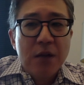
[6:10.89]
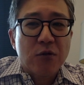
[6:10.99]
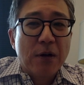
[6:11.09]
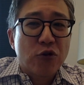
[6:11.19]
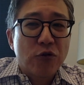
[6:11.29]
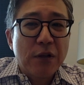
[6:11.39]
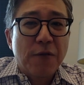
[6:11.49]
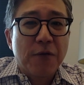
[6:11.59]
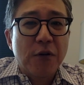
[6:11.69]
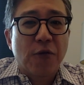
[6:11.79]
So I truly
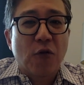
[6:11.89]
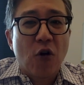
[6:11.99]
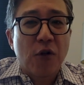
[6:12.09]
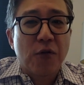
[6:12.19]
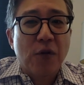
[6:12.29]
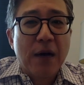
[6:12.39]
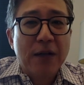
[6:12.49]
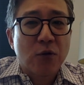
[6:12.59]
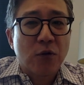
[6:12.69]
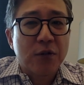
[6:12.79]
feel for all of you high
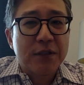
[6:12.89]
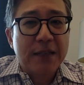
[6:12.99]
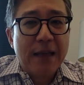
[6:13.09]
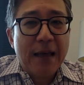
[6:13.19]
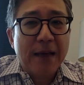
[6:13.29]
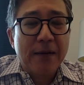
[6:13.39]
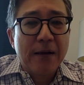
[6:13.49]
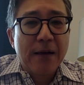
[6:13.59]
schoolers today